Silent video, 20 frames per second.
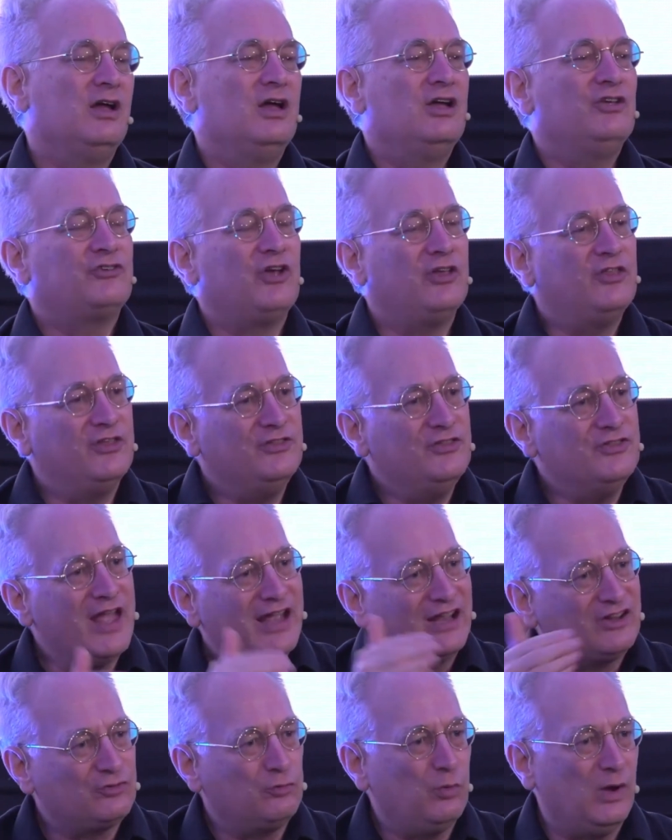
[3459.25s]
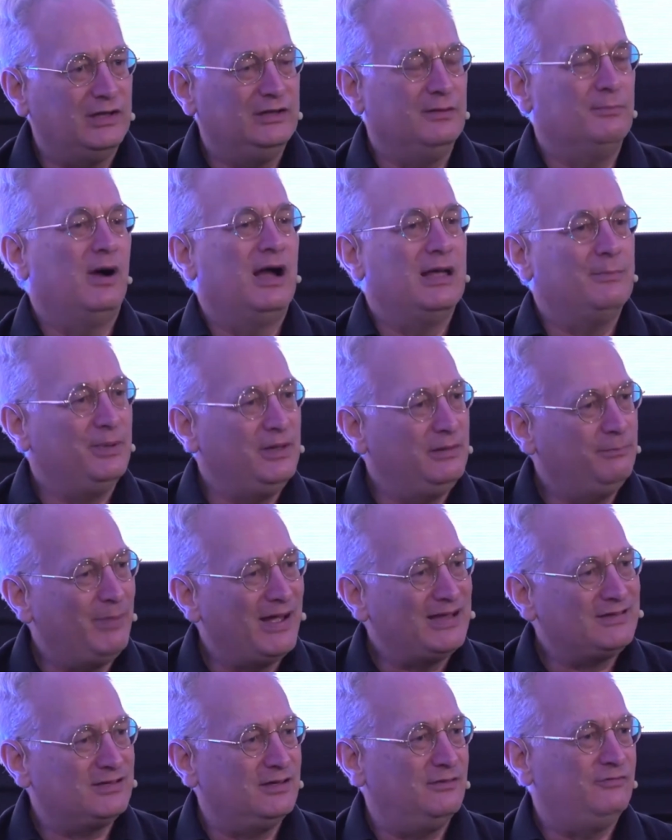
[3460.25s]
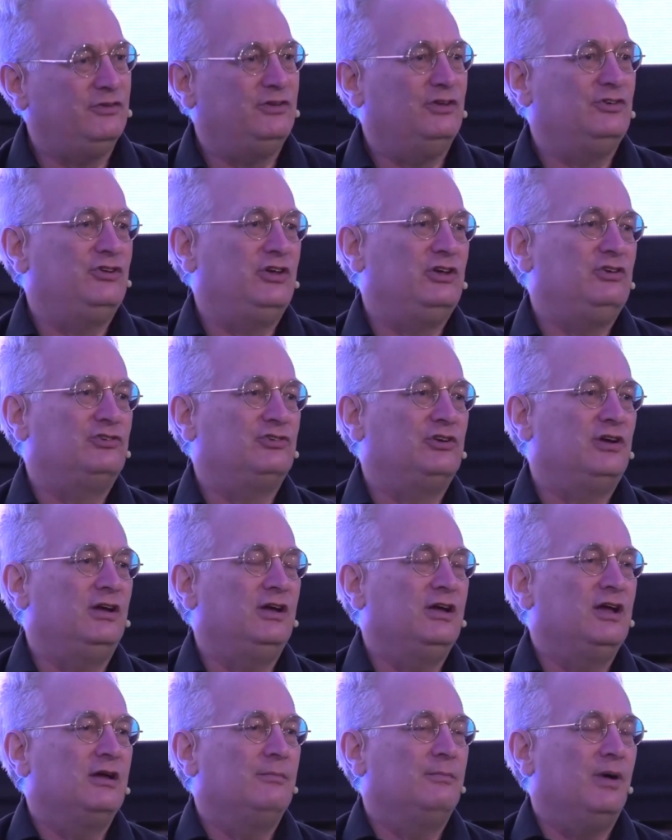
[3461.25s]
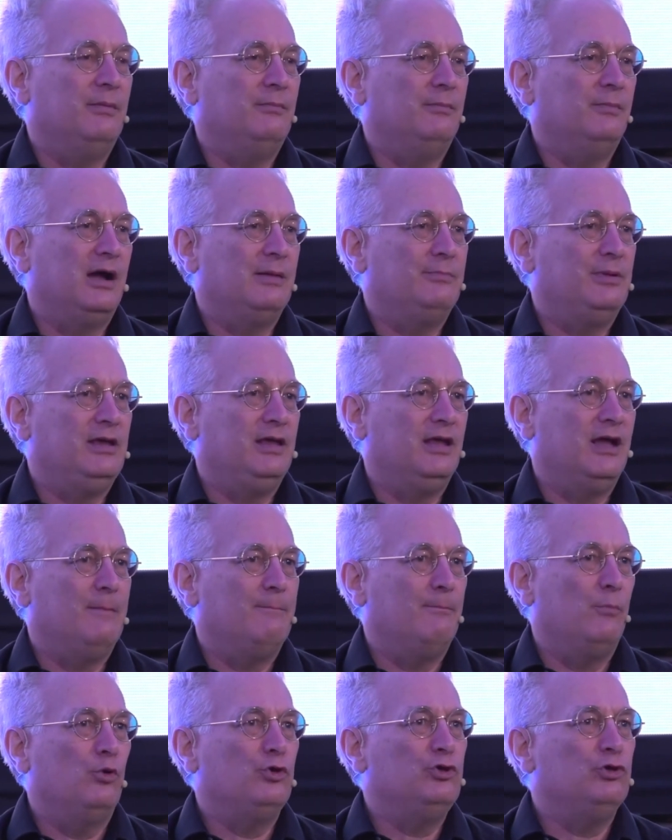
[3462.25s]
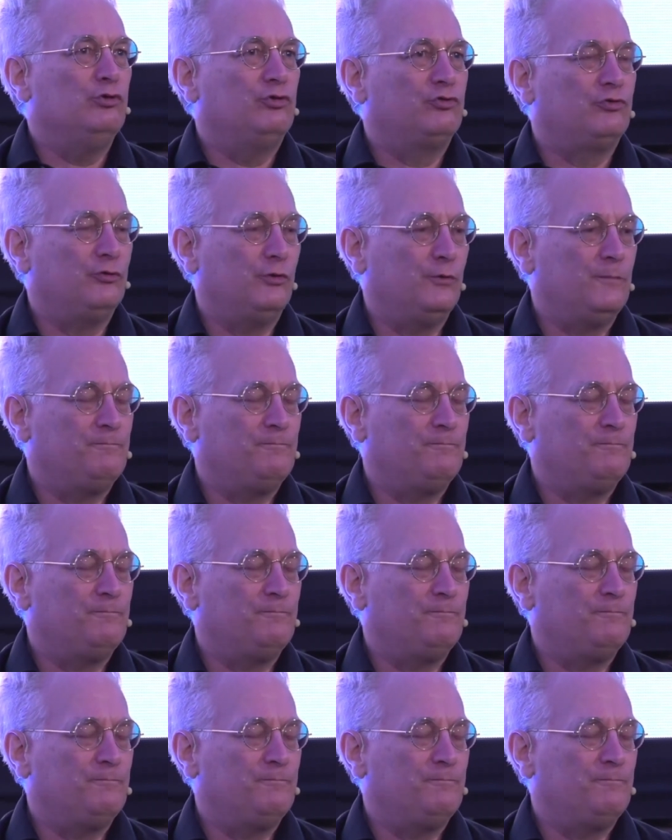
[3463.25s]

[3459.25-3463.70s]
So the next one might be better for the teacher, might be more useful.